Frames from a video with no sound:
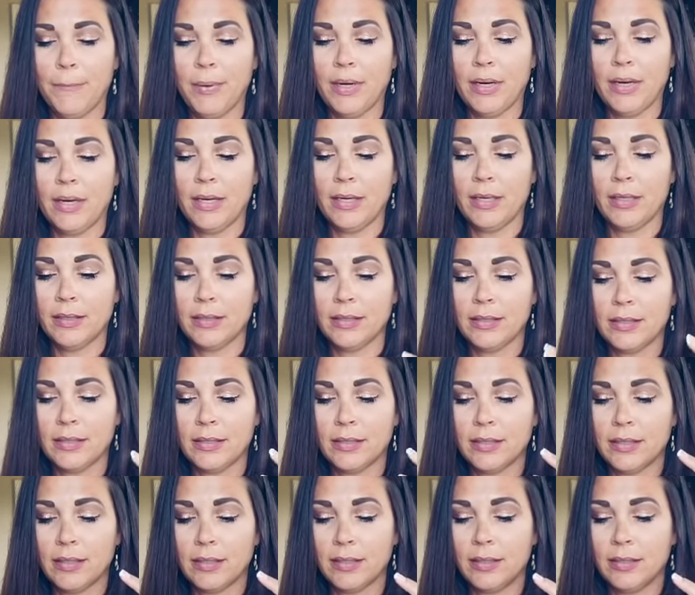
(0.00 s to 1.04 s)
But
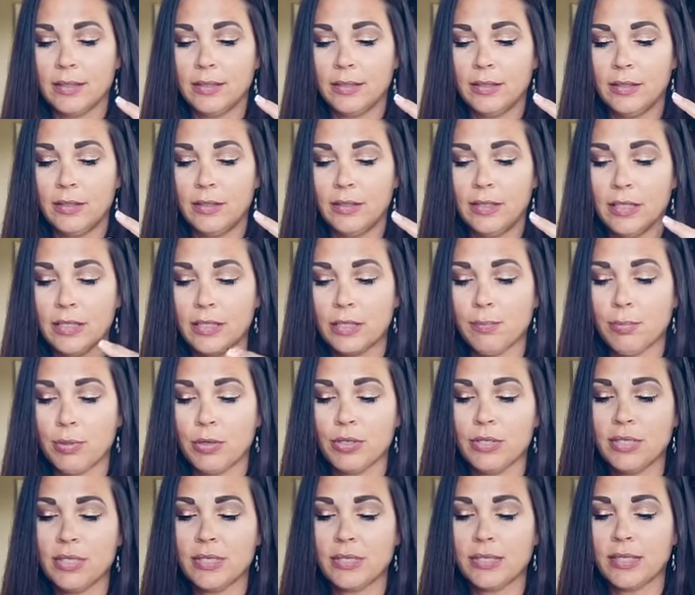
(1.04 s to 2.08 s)
this
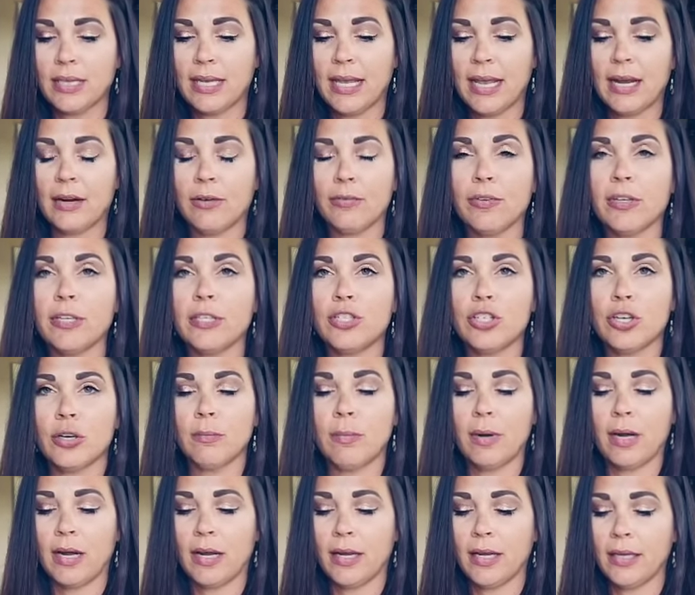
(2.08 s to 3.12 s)
person can't read
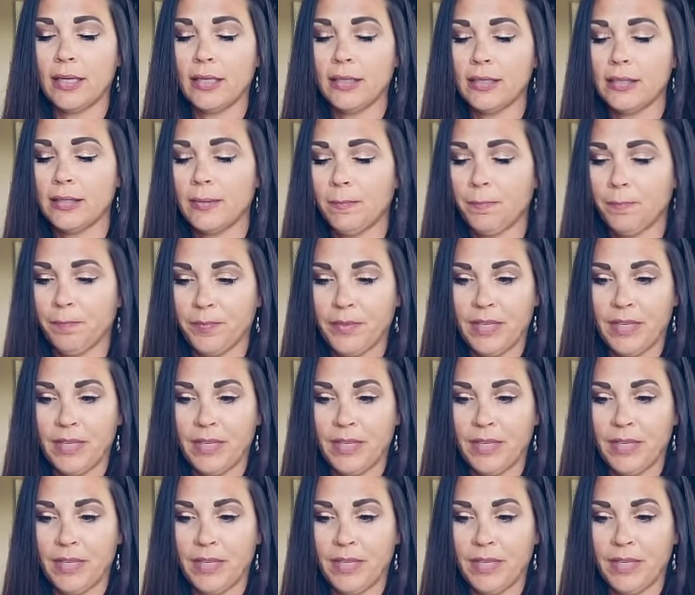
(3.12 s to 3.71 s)
your mind.